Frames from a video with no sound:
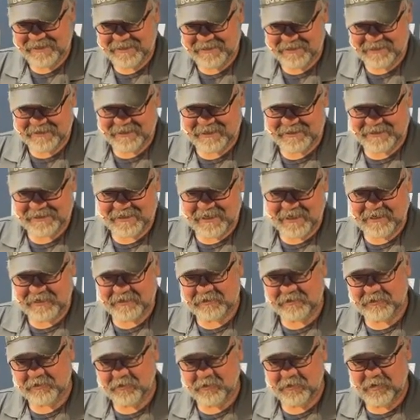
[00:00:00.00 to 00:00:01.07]
It's like
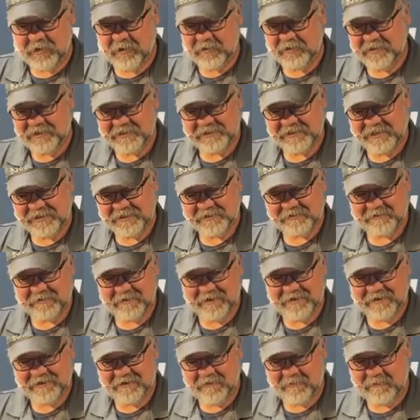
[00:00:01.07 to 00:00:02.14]
doing all these things,
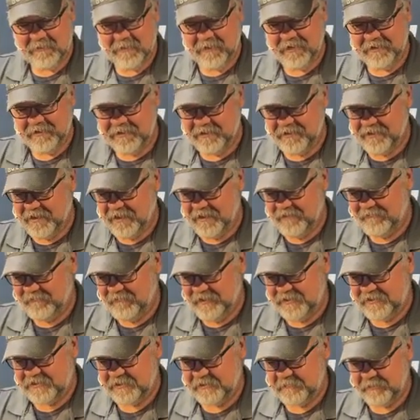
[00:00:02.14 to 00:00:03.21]
right? No, you got to
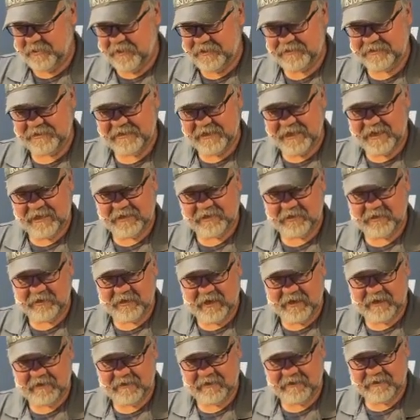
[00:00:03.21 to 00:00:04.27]
fix the buttstock.
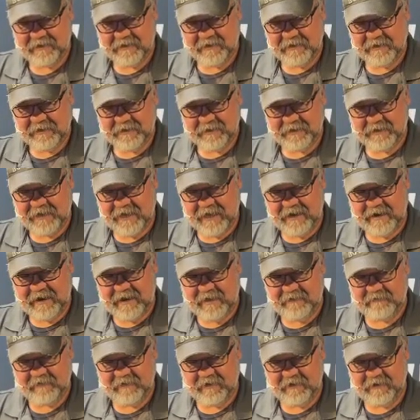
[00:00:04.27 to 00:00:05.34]
You can't
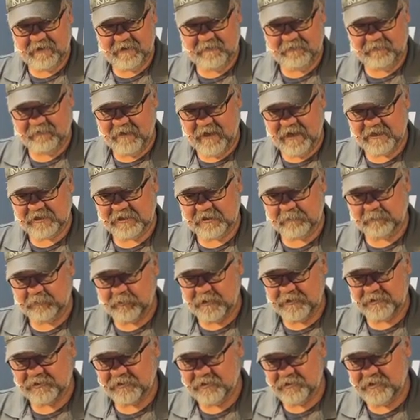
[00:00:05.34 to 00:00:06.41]
have a flash
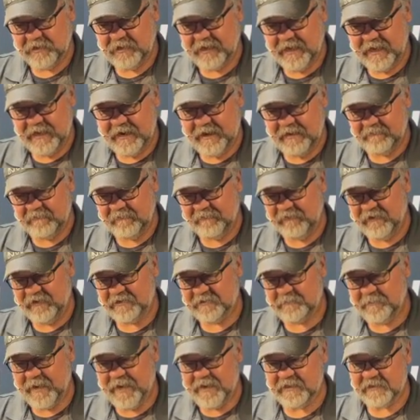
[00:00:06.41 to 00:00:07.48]
suppressor. You got to have a
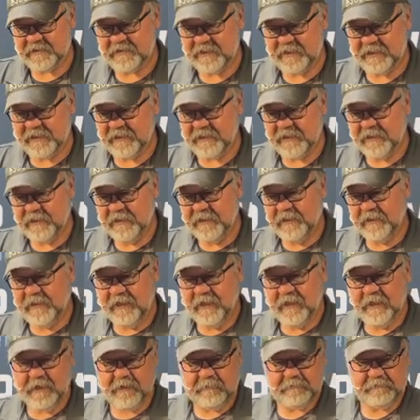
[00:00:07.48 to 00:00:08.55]
fixed magazine.
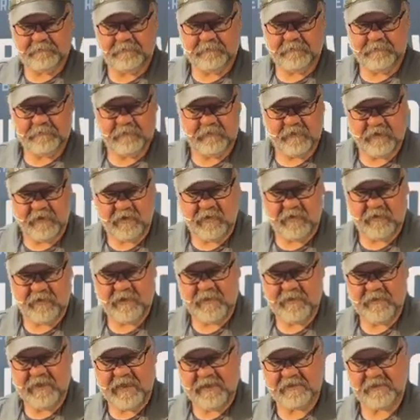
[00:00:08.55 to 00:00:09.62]

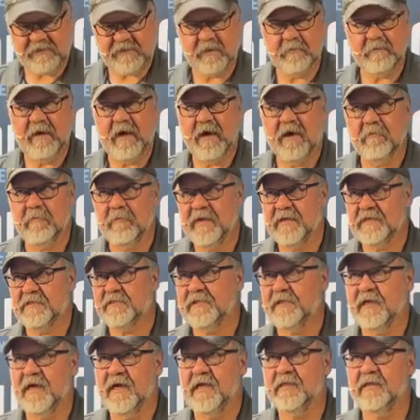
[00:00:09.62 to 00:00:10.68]
That somehow
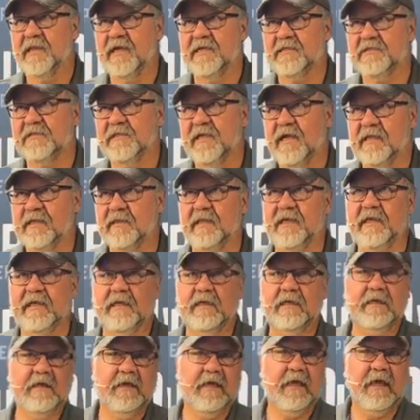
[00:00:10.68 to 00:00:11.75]
makes the gun less
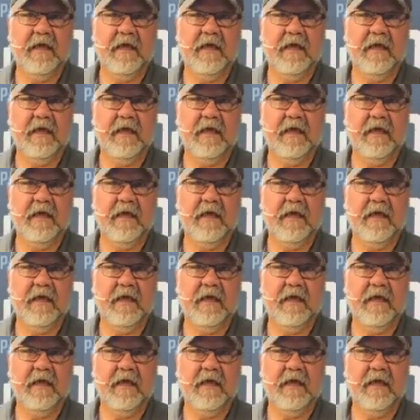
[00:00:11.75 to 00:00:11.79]
deadly.